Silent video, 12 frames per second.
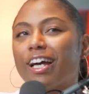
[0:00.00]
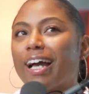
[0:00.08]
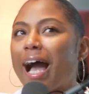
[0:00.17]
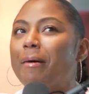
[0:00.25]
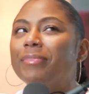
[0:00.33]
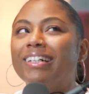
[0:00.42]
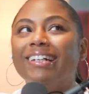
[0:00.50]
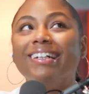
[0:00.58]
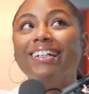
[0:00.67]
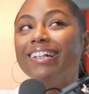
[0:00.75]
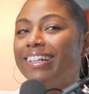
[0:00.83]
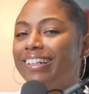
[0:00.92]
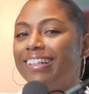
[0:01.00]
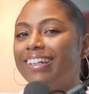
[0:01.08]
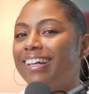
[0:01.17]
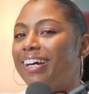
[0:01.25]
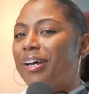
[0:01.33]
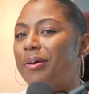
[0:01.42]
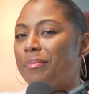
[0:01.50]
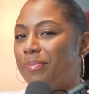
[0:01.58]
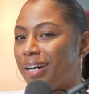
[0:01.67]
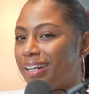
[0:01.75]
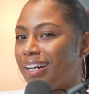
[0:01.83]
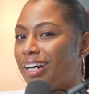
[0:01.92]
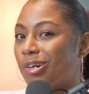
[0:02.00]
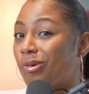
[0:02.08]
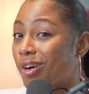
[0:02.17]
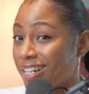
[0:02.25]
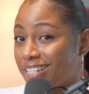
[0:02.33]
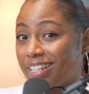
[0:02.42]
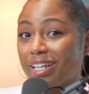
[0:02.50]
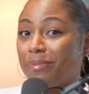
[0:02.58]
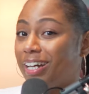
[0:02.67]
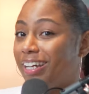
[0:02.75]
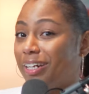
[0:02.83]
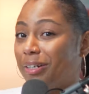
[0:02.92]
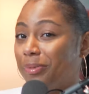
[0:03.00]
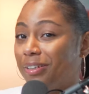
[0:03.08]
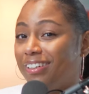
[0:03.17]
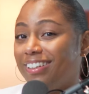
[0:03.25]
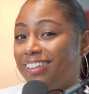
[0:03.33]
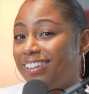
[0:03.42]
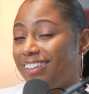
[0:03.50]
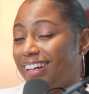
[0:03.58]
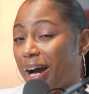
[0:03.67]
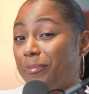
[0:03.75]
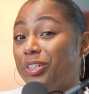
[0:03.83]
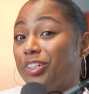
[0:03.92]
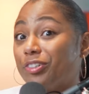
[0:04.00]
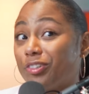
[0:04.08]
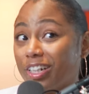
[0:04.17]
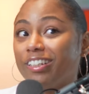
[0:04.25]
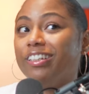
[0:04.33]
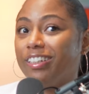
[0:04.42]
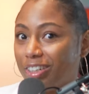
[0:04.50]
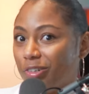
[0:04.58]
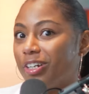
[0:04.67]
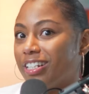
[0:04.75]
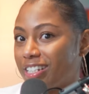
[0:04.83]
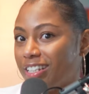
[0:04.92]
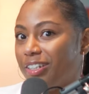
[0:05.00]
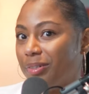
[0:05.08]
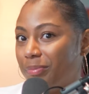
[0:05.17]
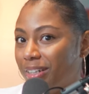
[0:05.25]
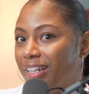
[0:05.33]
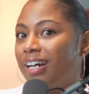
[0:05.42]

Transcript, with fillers: Like, I'm good, but according to them, I am. I'm struggling according to them.